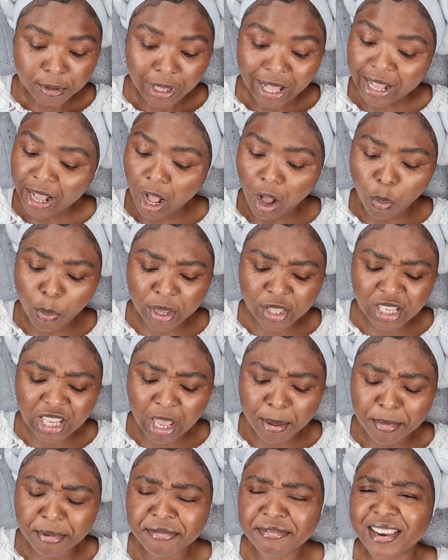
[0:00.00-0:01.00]
I can't wait to
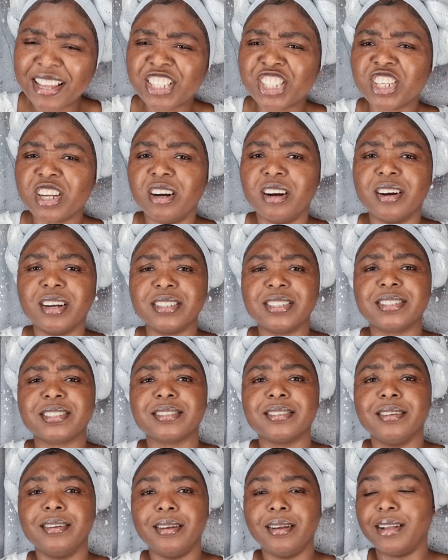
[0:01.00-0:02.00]
get my flashcards
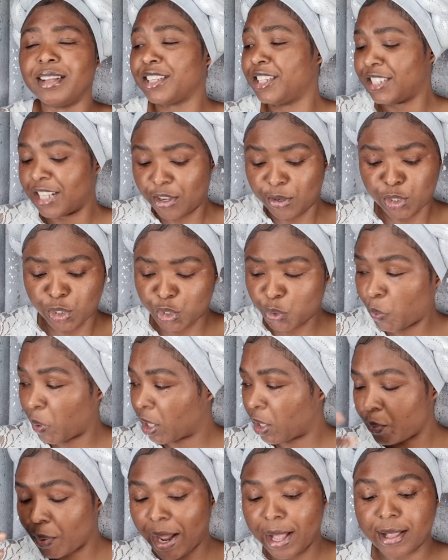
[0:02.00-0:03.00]
because I could just
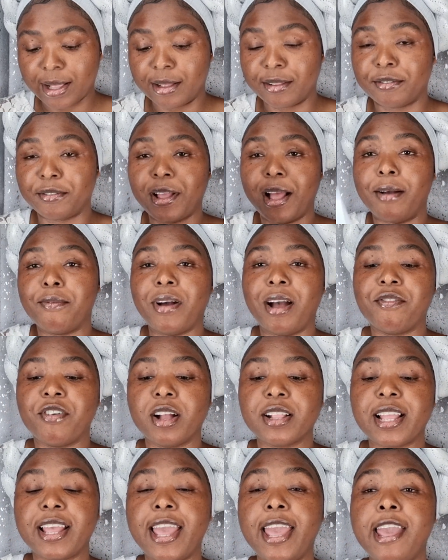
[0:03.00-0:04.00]
quickly write. I've, I've
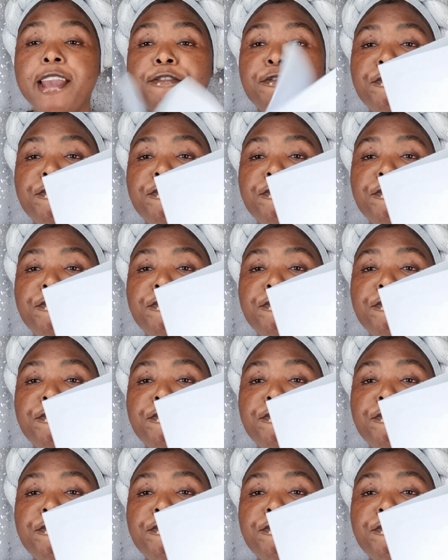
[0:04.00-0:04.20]
got the an